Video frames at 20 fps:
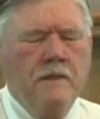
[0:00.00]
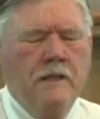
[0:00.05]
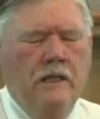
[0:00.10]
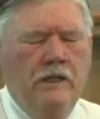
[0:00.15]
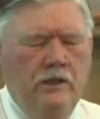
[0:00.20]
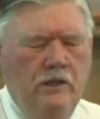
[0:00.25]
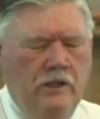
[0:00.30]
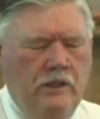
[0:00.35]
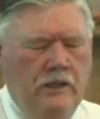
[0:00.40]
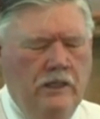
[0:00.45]

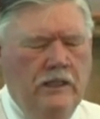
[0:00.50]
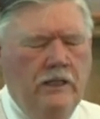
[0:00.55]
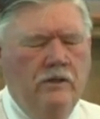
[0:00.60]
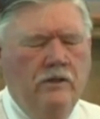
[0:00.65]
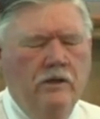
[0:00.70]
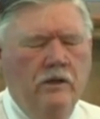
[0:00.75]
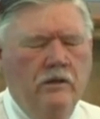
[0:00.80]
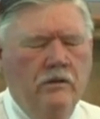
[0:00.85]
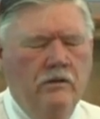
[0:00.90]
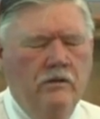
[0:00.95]
and you need
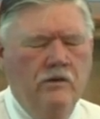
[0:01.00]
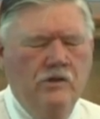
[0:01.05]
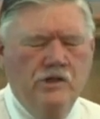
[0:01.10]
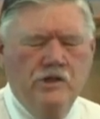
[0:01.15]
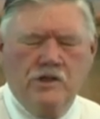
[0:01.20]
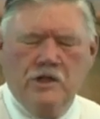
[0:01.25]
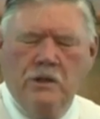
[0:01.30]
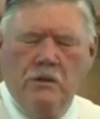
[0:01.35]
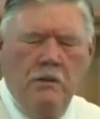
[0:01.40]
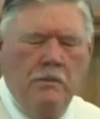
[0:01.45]
to
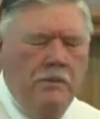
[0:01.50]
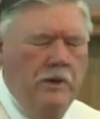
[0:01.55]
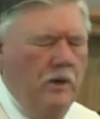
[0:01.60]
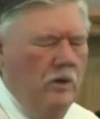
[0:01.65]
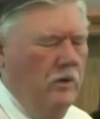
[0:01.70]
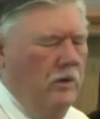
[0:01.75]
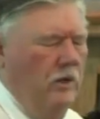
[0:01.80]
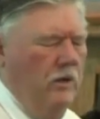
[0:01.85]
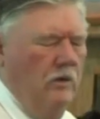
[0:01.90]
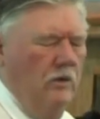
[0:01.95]
just come up
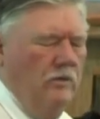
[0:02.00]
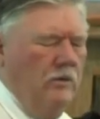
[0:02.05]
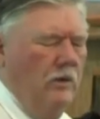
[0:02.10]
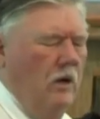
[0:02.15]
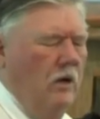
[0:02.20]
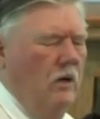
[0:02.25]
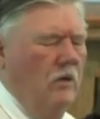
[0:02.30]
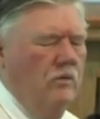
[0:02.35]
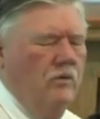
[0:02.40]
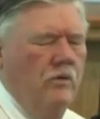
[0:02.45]
here, and kneel at the
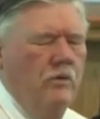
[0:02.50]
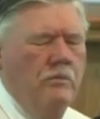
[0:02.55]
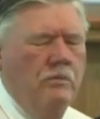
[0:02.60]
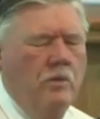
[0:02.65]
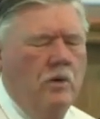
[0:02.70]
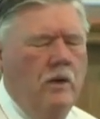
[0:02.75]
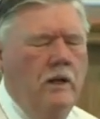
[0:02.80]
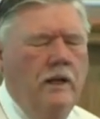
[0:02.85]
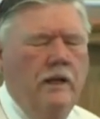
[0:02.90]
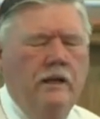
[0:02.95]
altar,
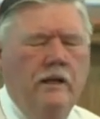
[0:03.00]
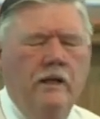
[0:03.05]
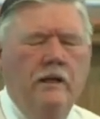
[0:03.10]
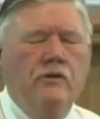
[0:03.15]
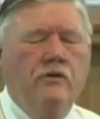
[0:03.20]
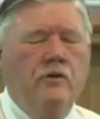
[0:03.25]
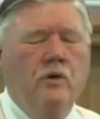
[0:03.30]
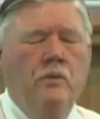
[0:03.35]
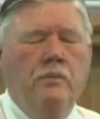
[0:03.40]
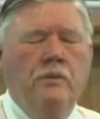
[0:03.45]
and pray,
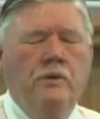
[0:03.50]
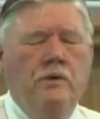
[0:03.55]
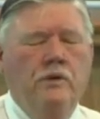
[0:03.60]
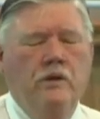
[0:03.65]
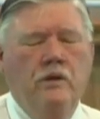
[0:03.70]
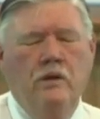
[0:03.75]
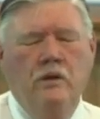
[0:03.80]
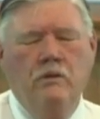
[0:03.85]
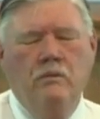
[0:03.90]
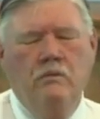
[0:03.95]
it's open to
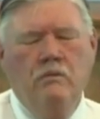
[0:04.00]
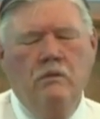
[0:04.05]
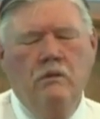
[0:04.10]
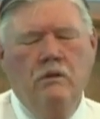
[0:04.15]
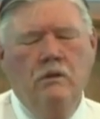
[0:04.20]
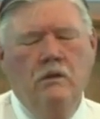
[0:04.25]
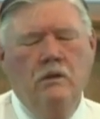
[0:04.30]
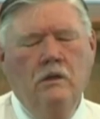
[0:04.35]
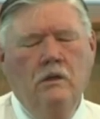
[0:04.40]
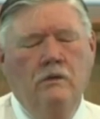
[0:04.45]

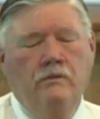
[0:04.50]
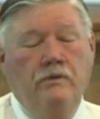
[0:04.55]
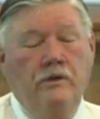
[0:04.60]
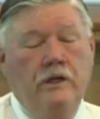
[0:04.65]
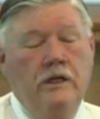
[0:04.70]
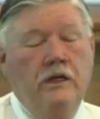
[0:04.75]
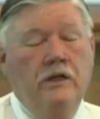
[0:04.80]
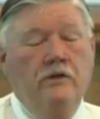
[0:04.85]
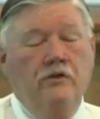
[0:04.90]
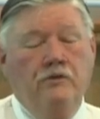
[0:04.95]
you. If
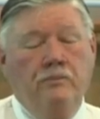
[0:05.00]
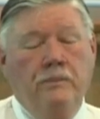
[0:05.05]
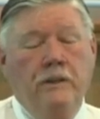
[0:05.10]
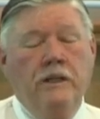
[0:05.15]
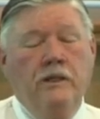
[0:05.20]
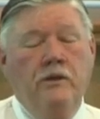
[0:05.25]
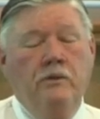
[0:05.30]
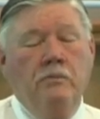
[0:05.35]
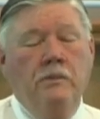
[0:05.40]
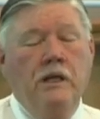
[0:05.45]
you need to
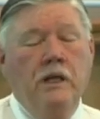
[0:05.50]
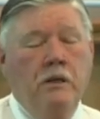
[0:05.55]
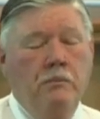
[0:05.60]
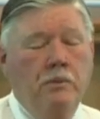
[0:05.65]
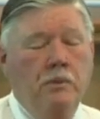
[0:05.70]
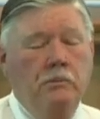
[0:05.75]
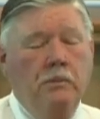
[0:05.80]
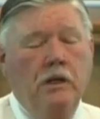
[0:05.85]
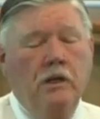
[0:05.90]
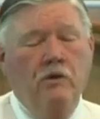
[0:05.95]
speak to me, I'll
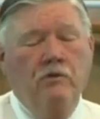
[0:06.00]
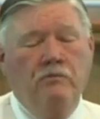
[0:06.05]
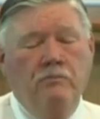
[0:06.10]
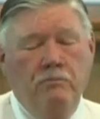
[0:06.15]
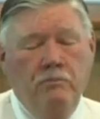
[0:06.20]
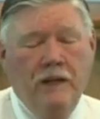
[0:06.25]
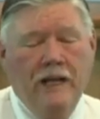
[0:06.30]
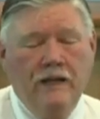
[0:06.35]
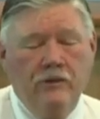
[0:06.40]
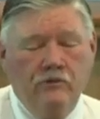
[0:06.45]
put my
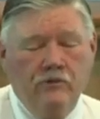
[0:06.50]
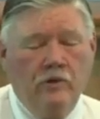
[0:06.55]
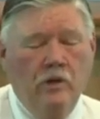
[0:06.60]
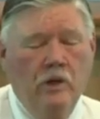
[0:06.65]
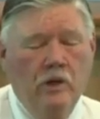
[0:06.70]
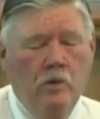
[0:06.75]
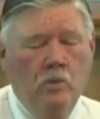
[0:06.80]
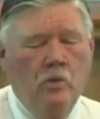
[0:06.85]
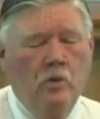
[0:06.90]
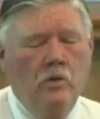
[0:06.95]
little mask
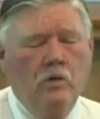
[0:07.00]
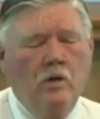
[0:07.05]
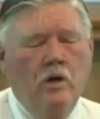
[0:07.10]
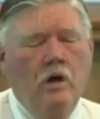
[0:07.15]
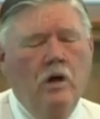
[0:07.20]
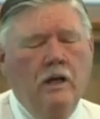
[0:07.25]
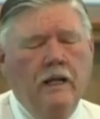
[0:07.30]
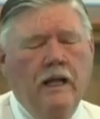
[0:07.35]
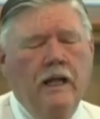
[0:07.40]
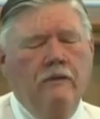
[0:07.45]
on and we'll
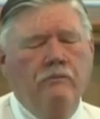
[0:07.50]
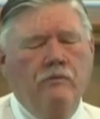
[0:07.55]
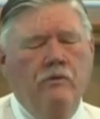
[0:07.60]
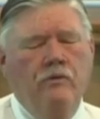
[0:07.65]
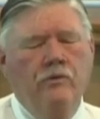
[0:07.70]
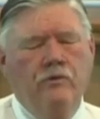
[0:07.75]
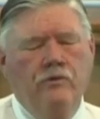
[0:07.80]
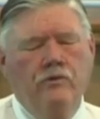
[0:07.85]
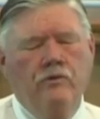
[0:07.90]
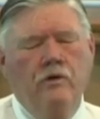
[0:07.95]
talk after
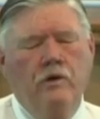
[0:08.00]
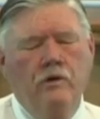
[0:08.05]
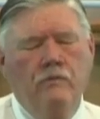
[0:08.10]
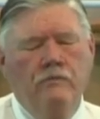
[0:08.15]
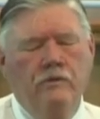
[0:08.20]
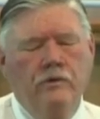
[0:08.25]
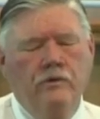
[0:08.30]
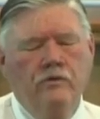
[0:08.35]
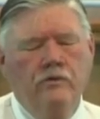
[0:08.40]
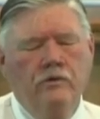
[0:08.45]
the
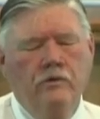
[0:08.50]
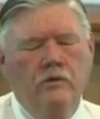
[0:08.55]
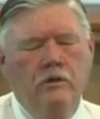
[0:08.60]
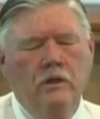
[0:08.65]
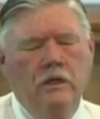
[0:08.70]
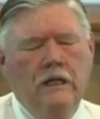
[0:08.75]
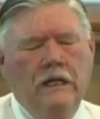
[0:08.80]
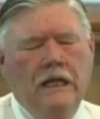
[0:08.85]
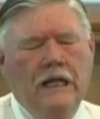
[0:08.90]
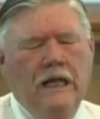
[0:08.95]
service.
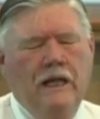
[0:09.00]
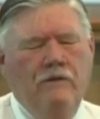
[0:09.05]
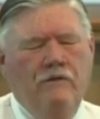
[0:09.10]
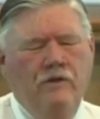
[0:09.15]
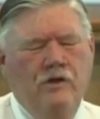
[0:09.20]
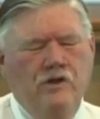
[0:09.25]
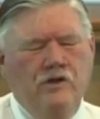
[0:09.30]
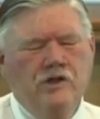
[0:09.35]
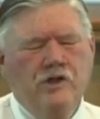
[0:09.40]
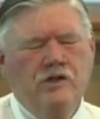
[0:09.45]
If
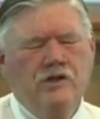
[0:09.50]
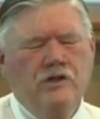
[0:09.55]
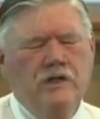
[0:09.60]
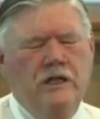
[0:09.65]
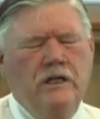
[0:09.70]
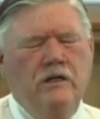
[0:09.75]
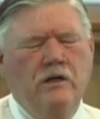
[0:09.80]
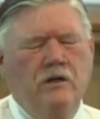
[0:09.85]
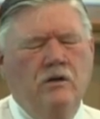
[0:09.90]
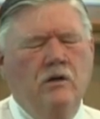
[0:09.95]
you just
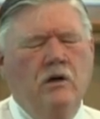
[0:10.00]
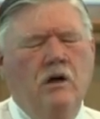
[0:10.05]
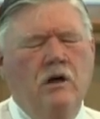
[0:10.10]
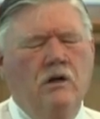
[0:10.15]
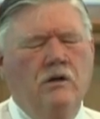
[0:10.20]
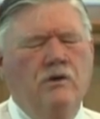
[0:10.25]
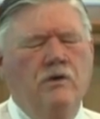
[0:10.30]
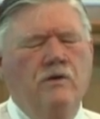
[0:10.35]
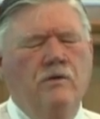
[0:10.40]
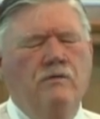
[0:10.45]
need to
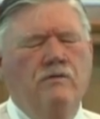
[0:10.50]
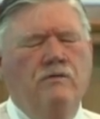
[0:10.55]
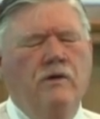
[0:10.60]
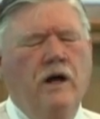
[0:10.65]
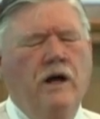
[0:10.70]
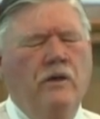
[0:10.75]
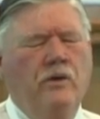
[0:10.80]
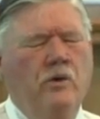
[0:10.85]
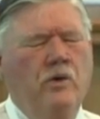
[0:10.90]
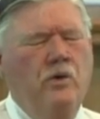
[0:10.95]
talk to your
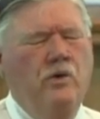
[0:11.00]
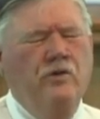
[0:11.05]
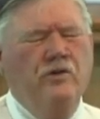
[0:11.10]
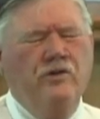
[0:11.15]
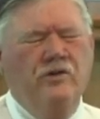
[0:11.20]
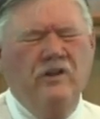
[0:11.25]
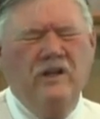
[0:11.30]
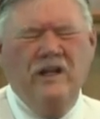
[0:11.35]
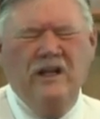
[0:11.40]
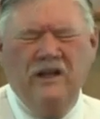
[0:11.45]
Father
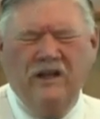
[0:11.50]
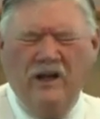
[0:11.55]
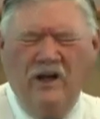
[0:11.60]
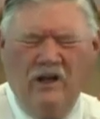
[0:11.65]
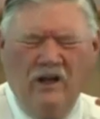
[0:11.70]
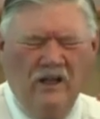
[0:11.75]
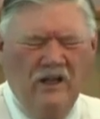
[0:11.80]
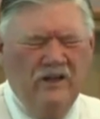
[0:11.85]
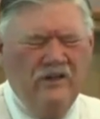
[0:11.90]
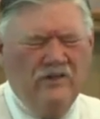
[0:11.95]
who's sitting
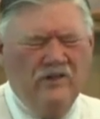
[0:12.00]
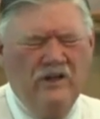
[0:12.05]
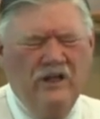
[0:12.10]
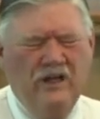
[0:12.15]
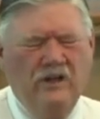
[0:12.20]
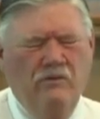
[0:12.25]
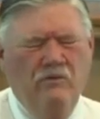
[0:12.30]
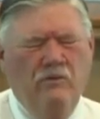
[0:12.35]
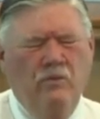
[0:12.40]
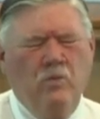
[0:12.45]
there
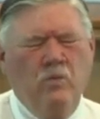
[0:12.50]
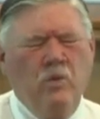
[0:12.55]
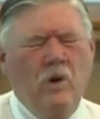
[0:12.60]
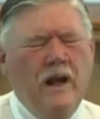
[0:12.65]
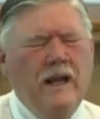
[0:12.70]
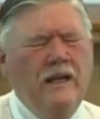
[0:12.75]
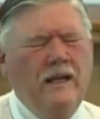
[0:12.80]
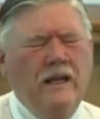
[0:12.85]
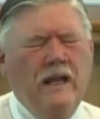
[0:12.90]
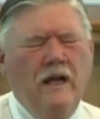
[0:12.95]
listening
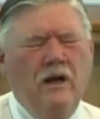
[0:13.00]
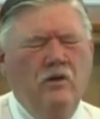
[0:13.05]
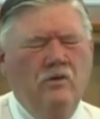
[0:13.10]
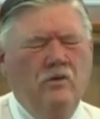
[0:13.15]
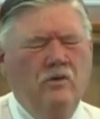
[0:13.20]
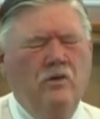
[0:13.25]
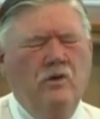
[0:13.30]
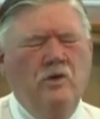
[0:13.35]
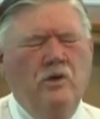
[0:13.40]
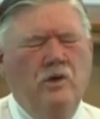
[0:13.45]
right
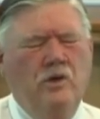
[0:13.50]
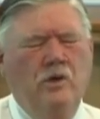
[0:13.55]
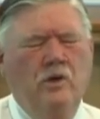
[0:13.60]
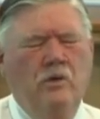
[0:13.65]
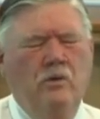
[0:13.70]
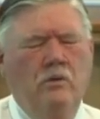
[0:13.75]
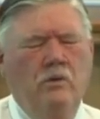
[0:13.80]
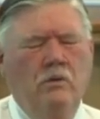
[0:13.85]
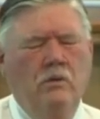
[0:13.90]
now to you,